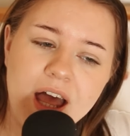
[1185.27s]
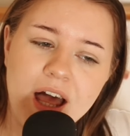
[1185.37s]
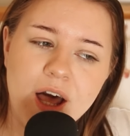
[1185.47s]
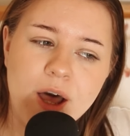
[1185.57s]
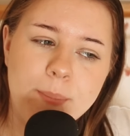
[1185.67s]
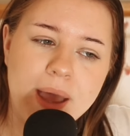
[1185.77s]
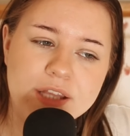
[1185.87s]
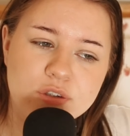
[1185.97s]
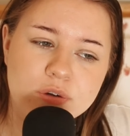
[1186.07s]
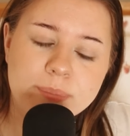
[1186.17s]

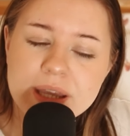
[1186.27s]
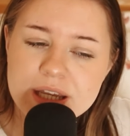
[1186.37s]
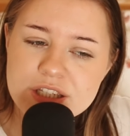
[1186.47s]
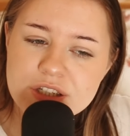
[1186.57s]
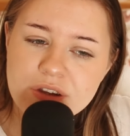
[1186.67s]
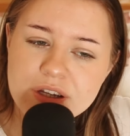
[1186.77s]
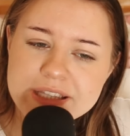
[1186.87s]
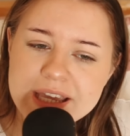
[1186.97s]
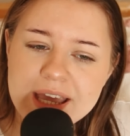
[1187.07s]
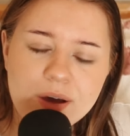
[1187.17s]
and your opinion on
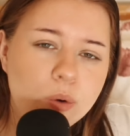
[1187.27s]
it,